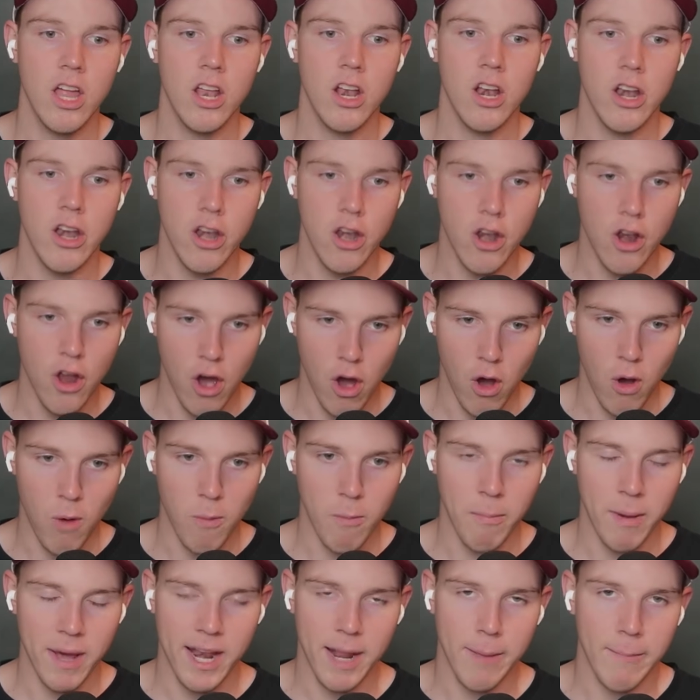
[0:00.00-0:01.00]
No,
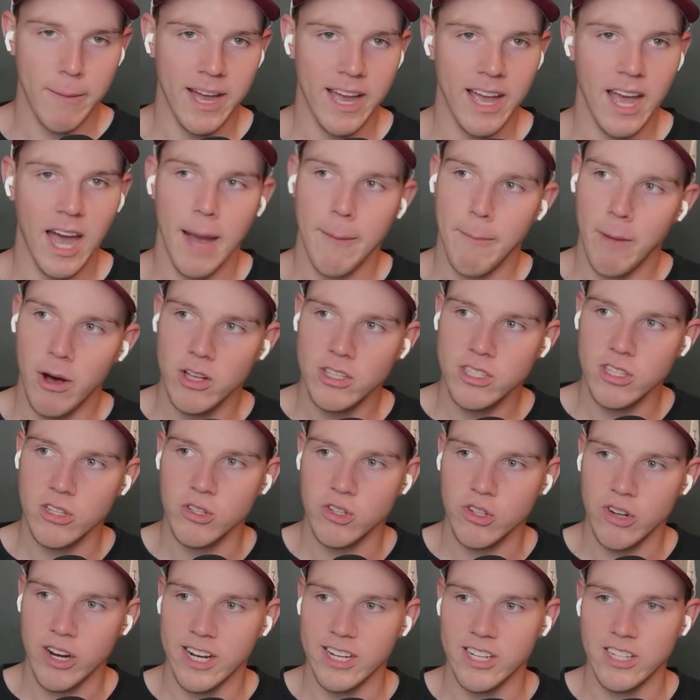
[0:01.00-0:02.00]
but I'm also
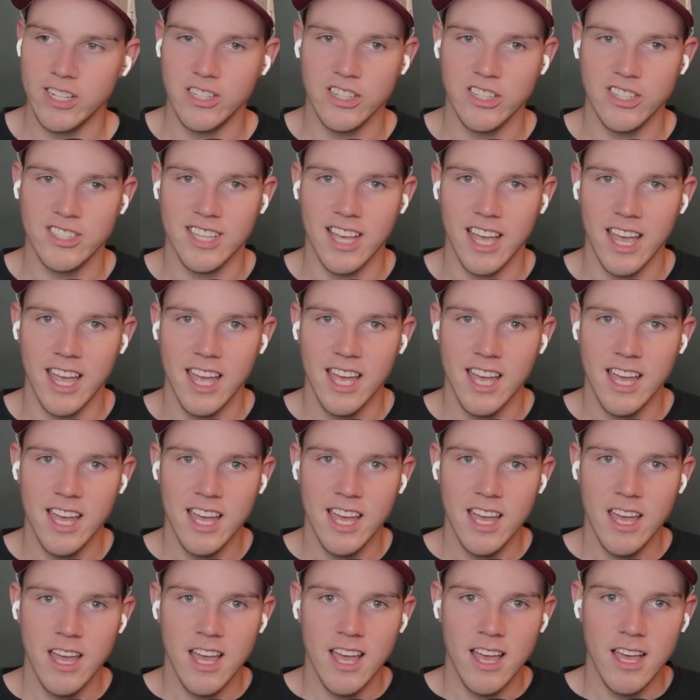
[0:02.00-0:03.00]
trying to just say,
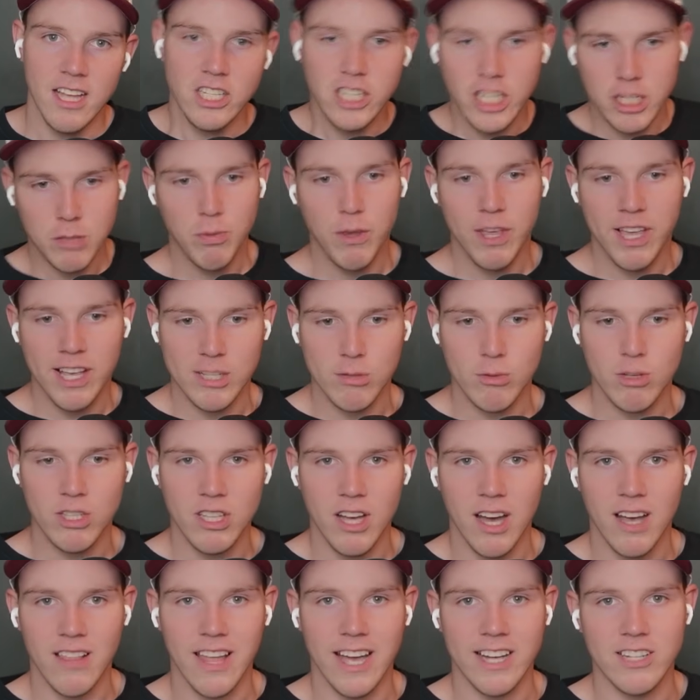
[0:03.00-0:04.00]
just because we
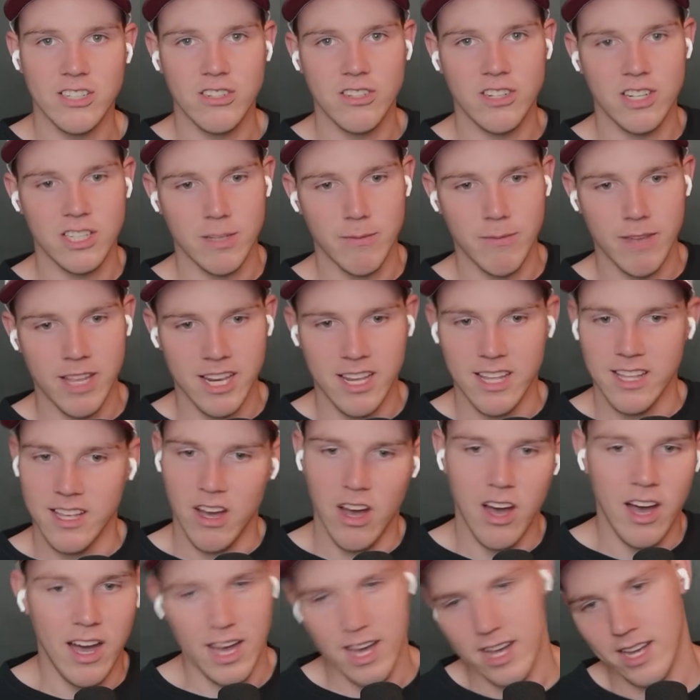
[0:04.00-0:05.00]
saw it last year doesn't mean,
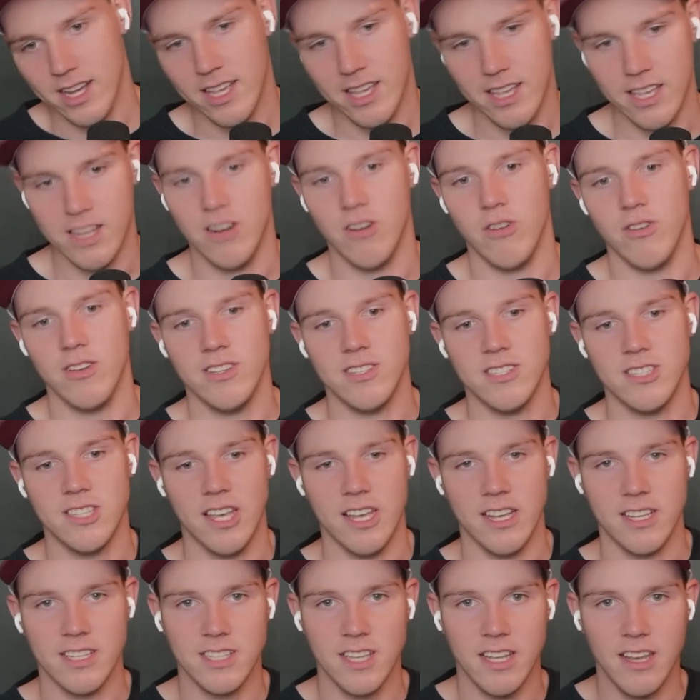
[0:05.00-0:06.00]
he
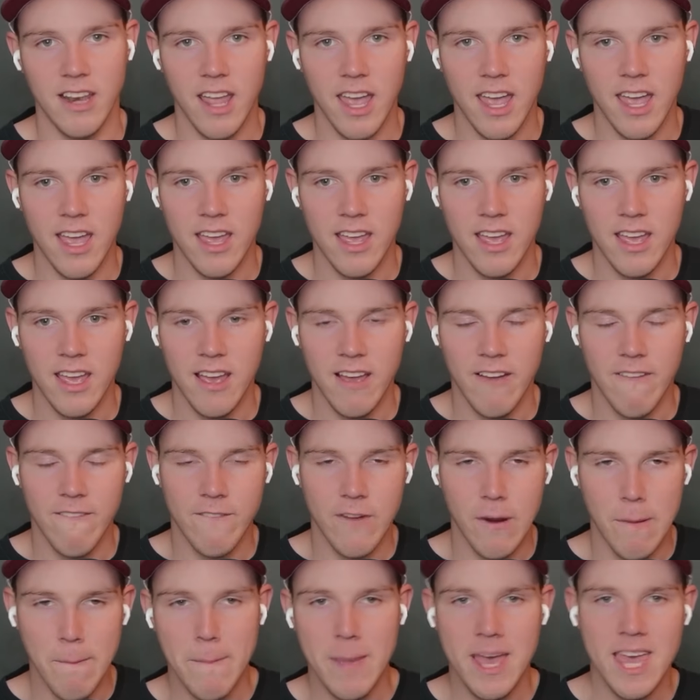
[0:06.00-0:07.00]
stinks.
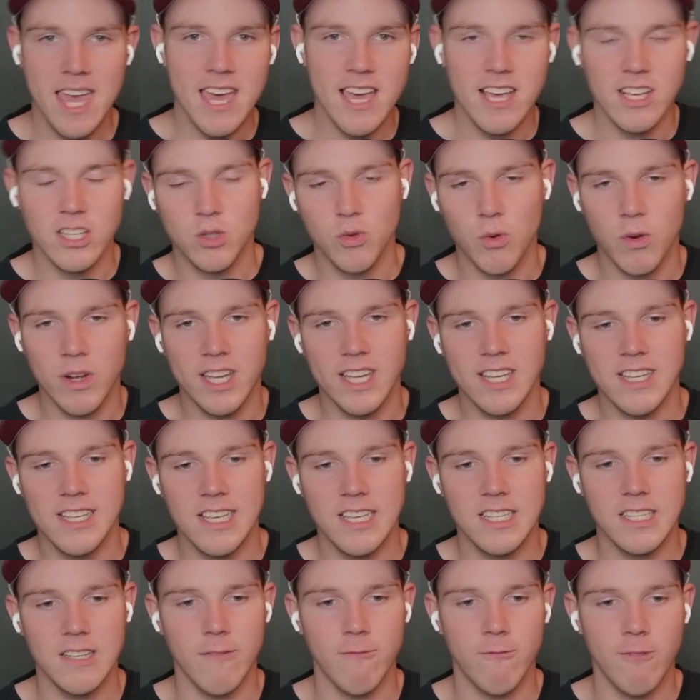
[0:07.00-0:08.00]
For me, his rookie
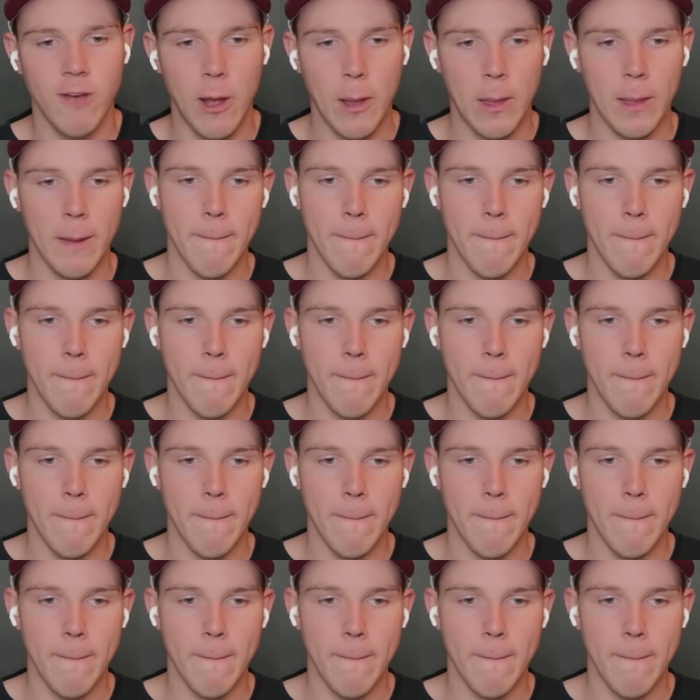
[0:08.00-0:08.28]
season felt